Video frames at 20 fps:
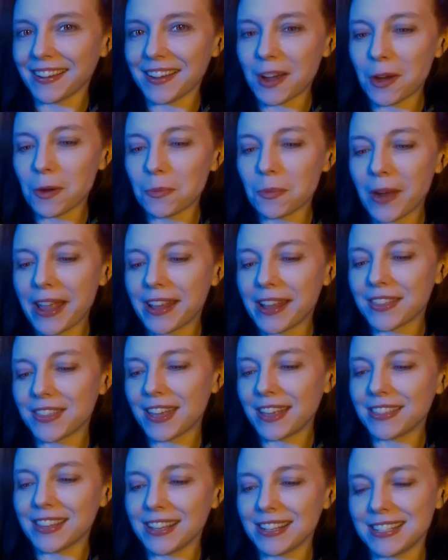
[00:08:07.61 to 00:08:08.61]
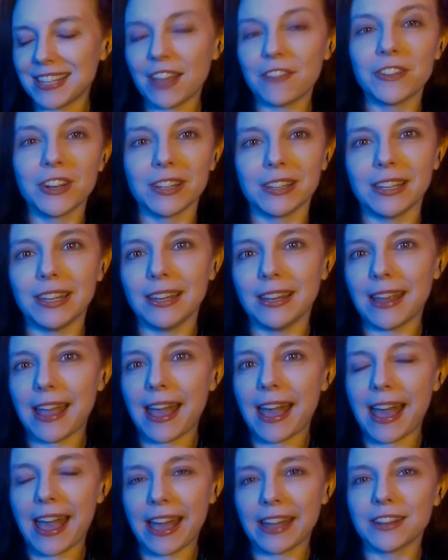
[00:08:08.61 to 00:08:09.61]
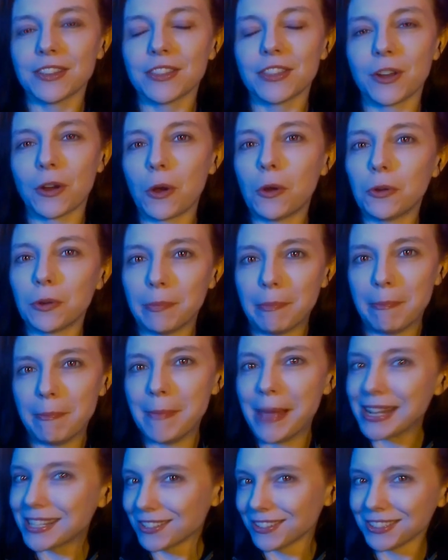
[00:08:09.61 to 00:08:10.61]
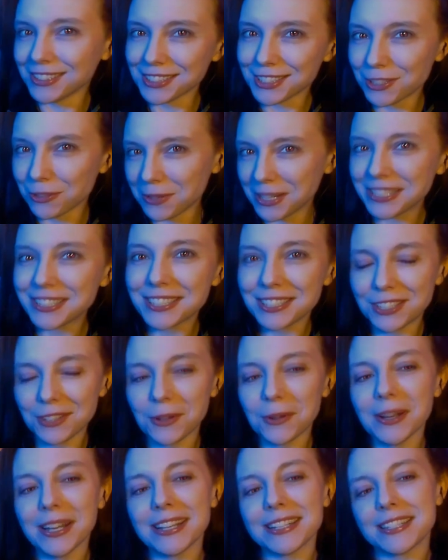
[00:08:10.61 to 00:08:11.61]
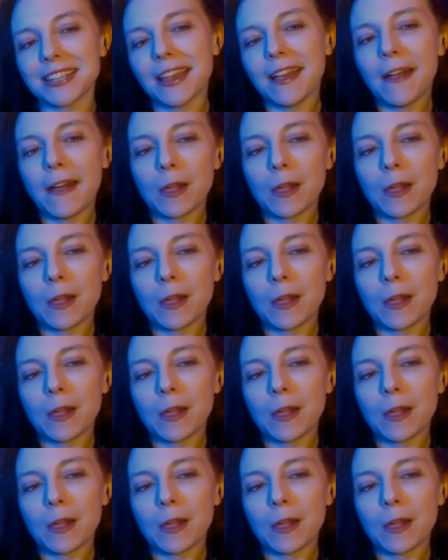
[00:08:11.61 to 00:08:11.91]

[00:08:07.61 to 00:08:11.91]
way that they definitely added their own metal twist to it,